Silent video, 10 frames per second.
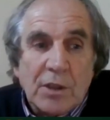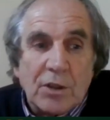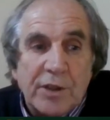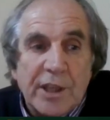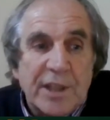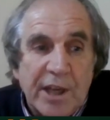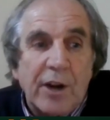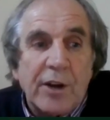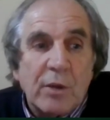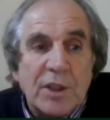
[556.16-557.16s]
So this
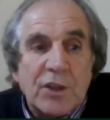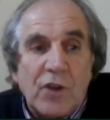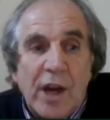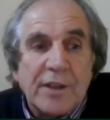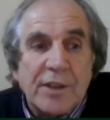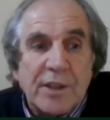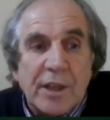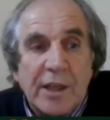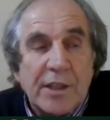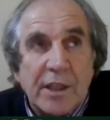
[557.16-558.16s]
area was threatened
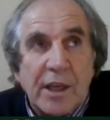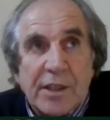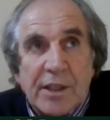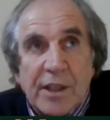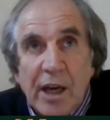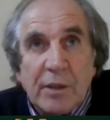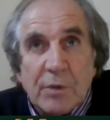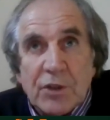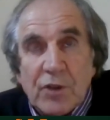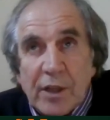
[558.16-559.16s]
in
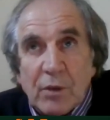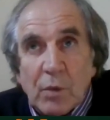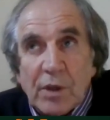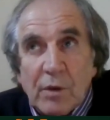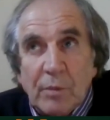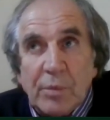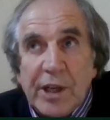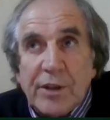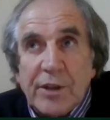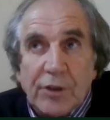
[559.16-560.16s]
1999, was threatened with
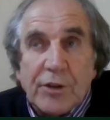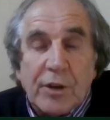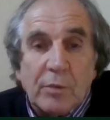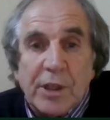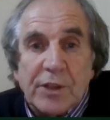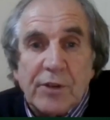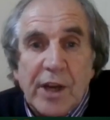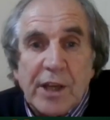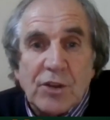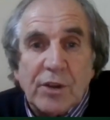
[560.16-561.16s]
complete and utter
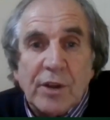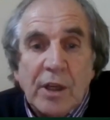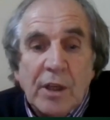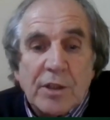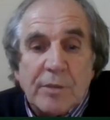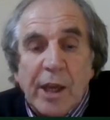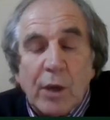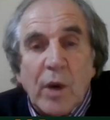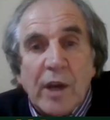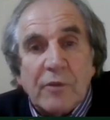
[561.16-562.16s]
obliteration to
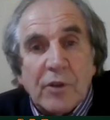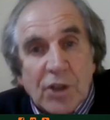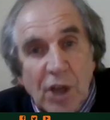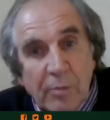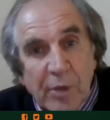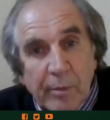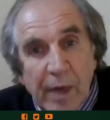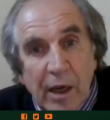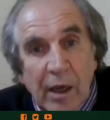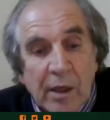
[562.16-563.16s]
make way for a
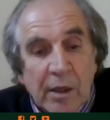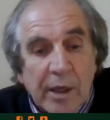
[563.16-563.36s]
shopping mall.